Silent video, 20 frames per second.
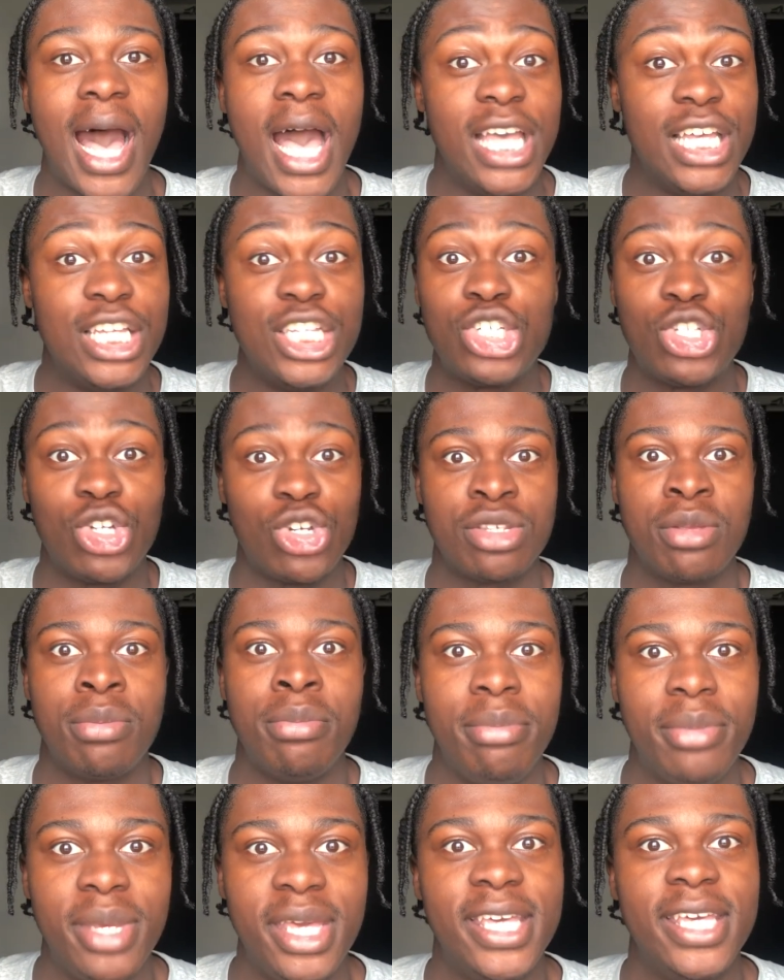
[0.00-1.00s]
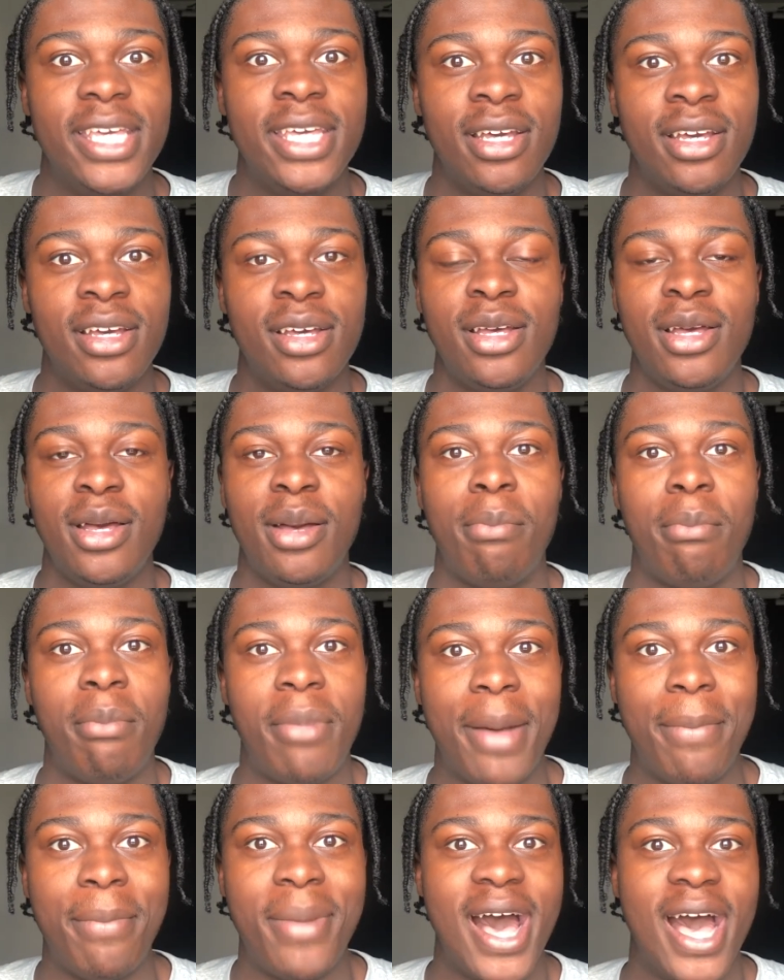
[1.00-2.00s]
It's just me,
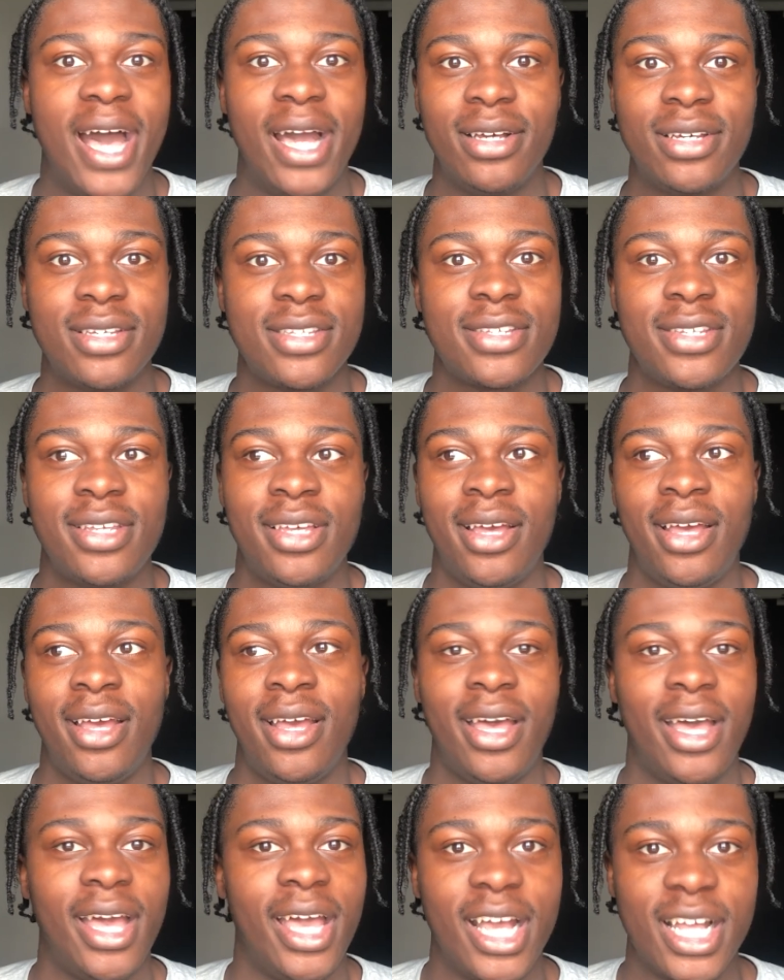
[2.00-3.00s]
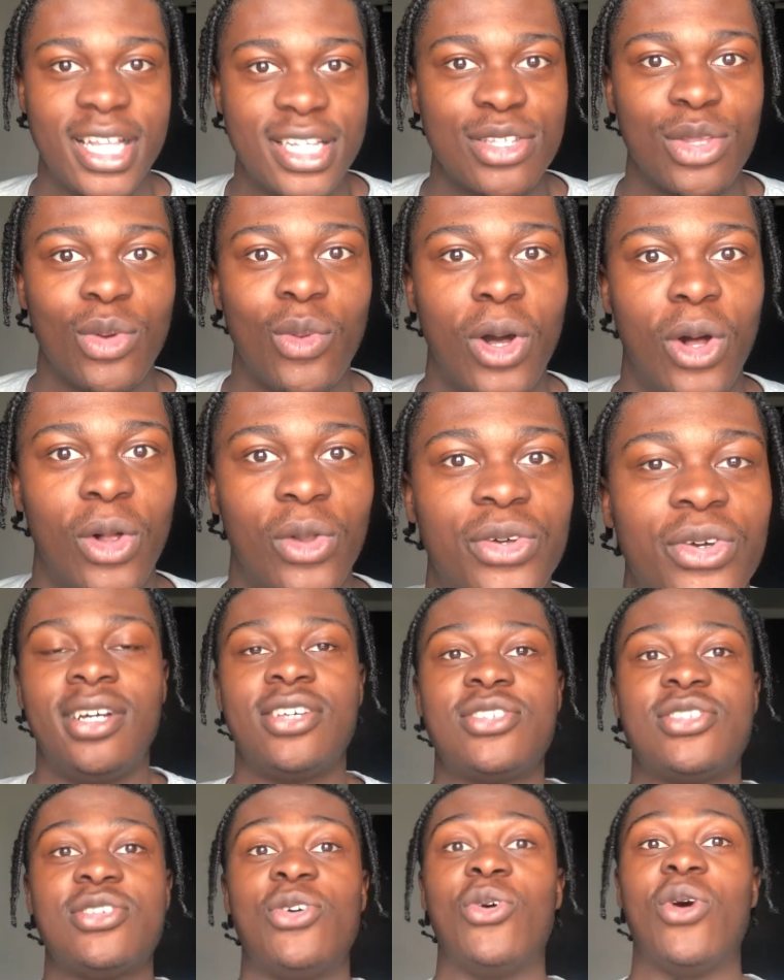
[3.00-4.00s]
my bags, against the world.
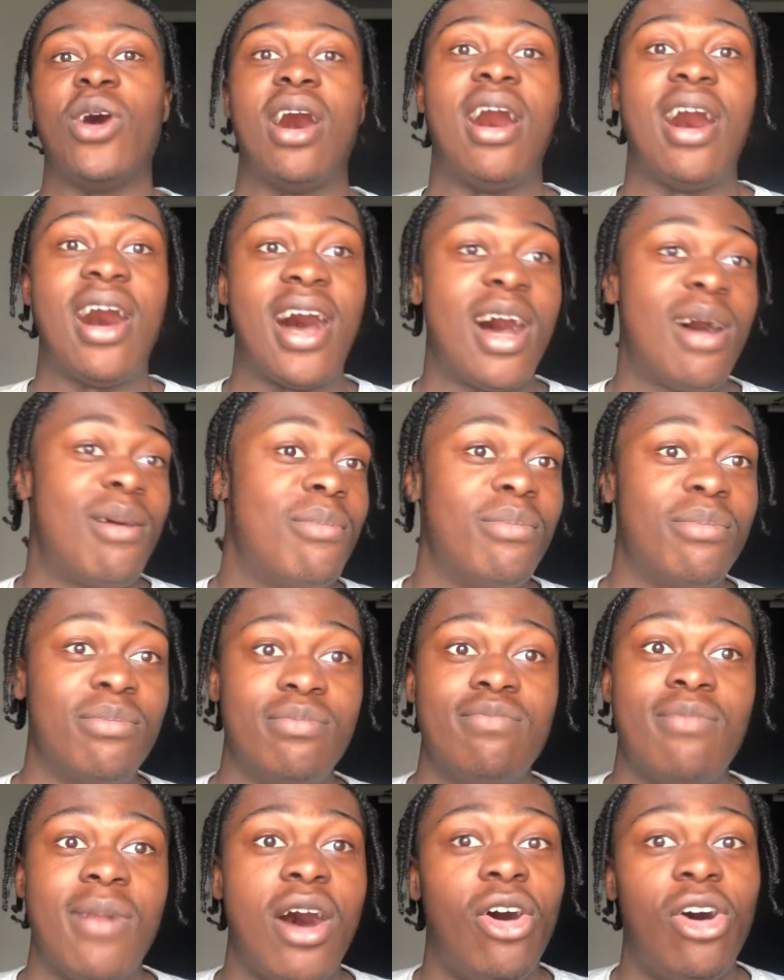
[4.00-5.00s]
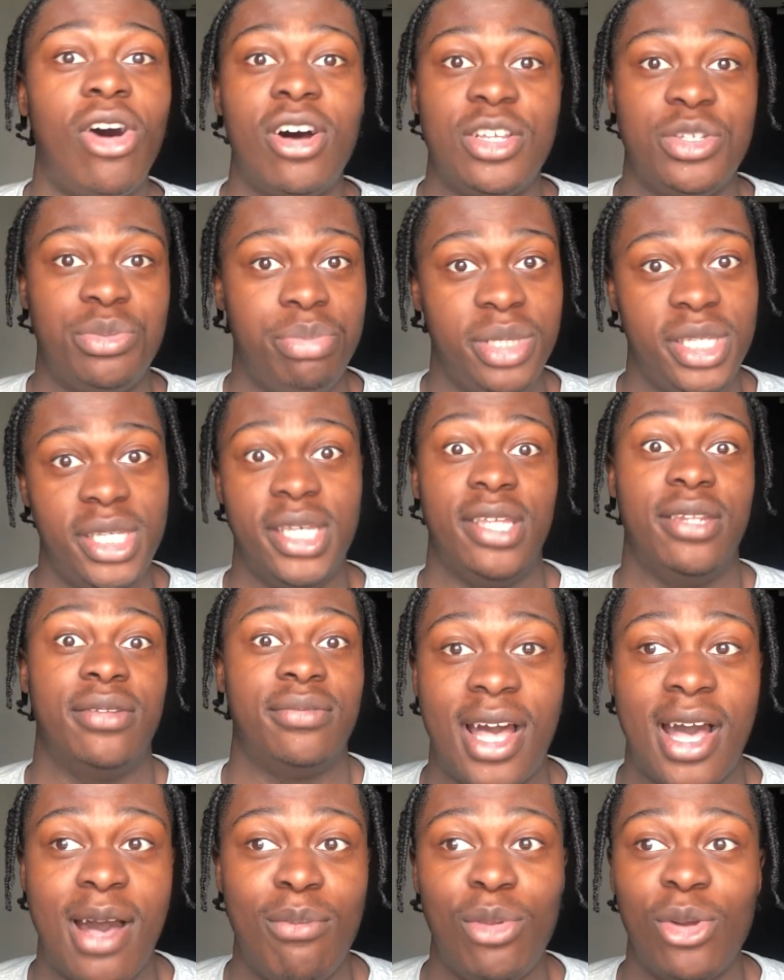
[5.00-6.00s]
So I'm my heart is beating.
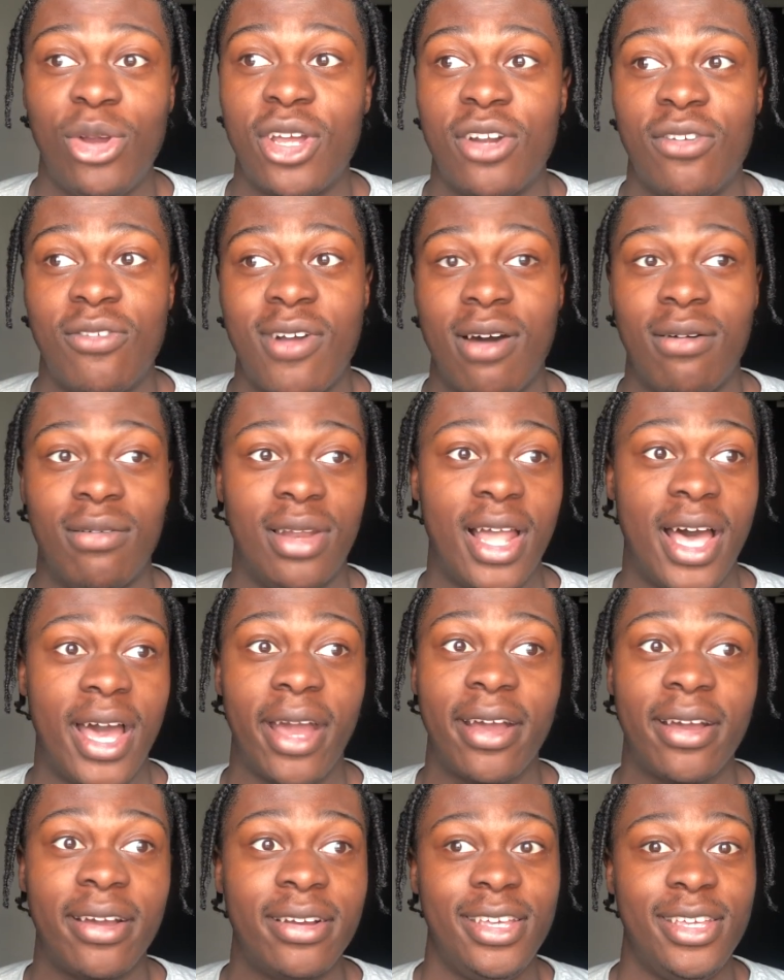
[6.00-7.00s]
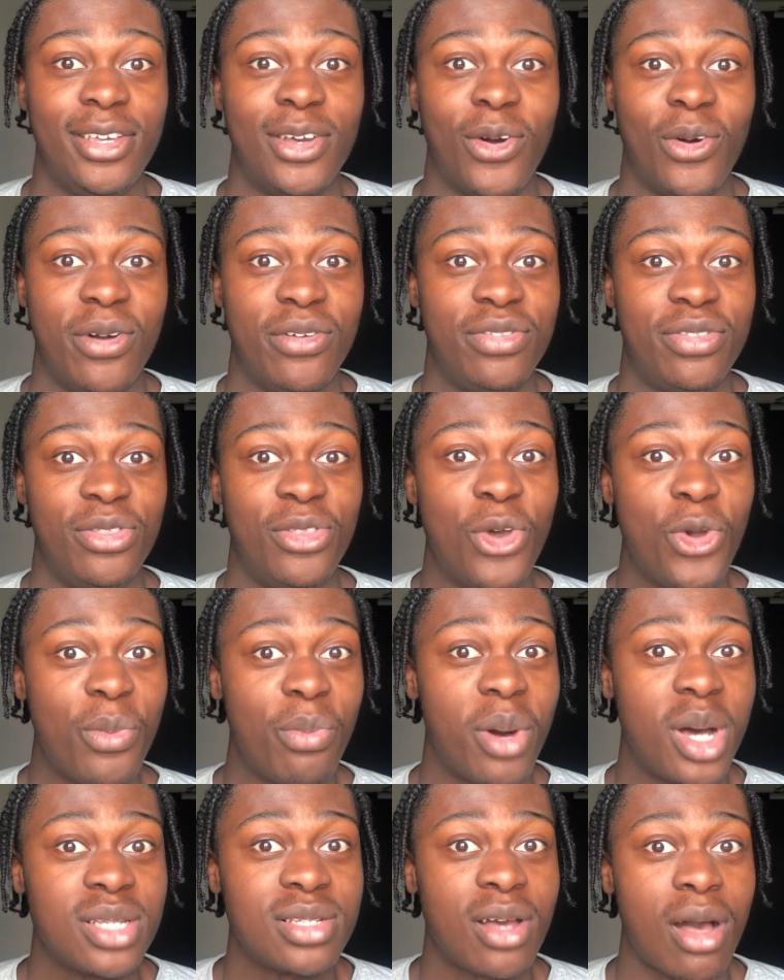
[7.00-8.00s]
I'm looking around like, yo, if no
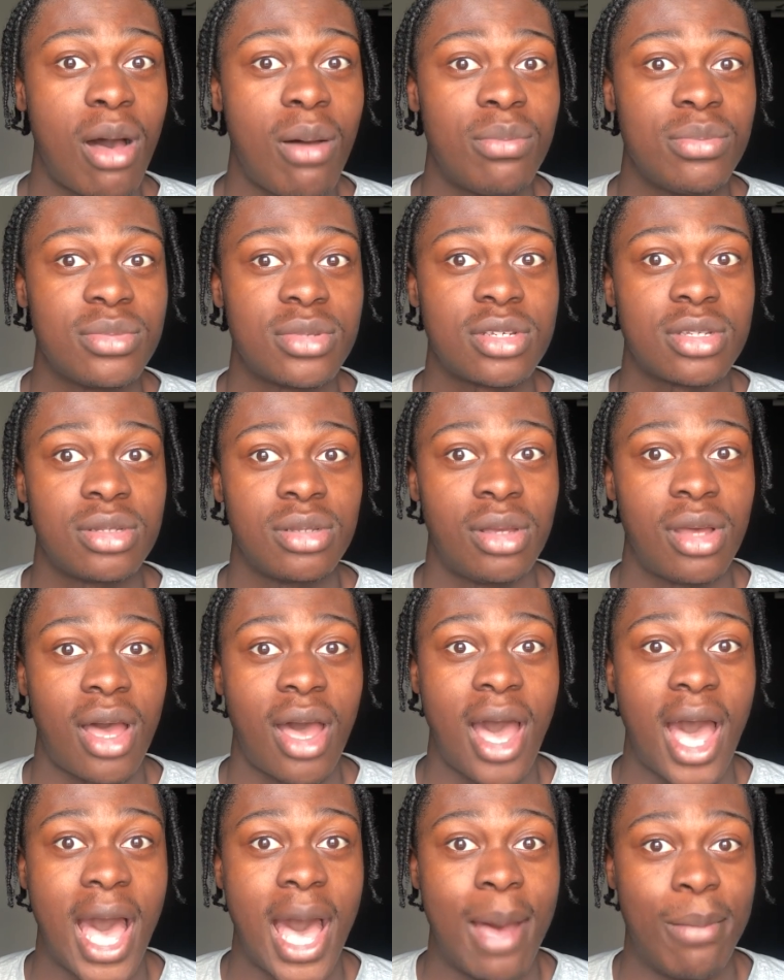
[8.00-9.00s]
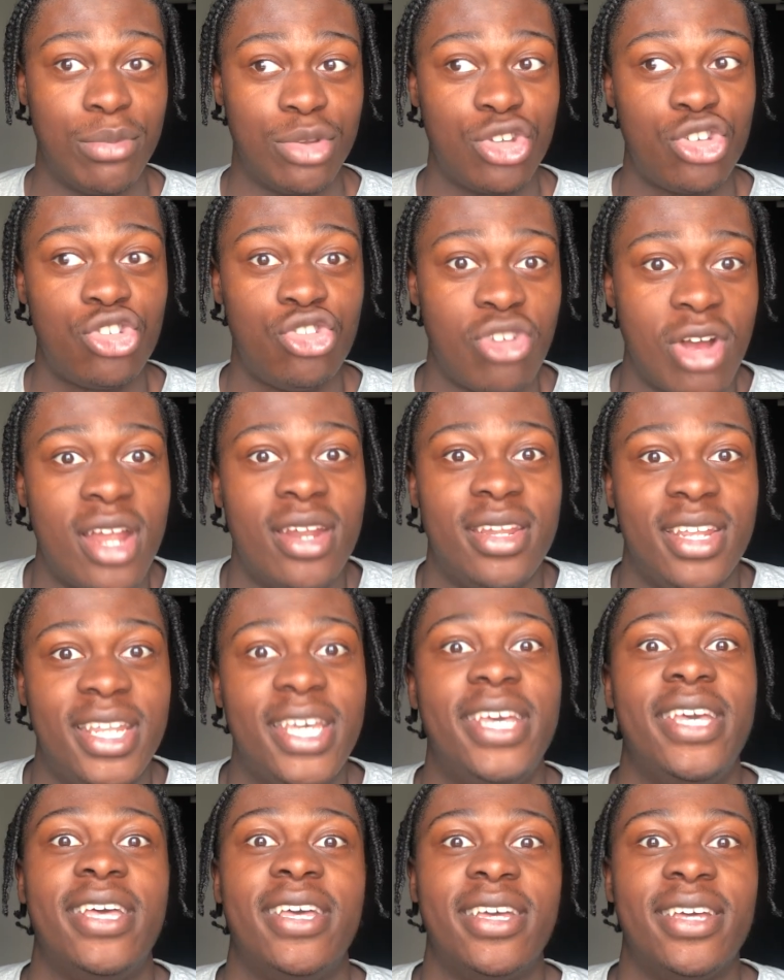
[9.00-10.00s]
bus comes, I'm stranded
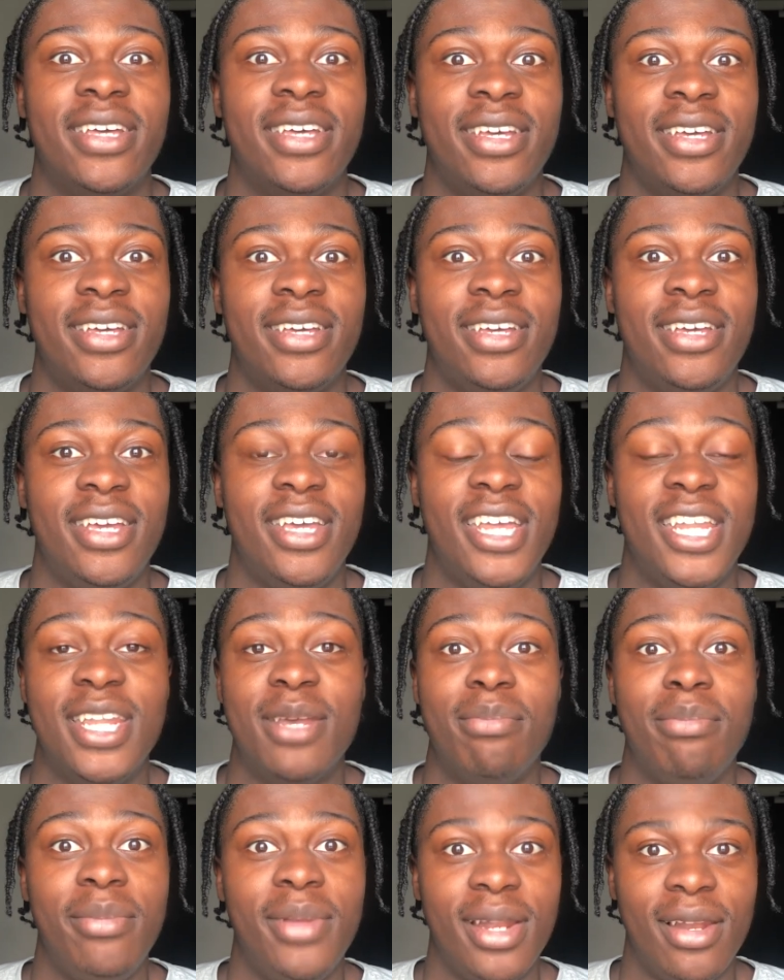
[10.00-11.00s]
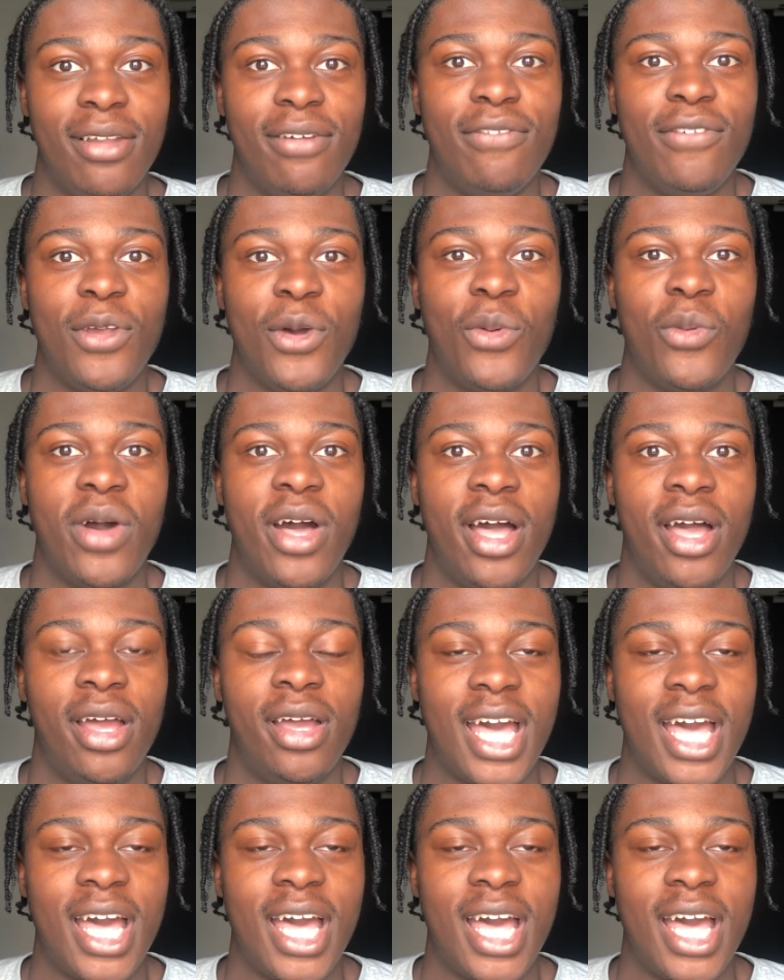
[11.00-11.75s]
here in the middle of nowhere.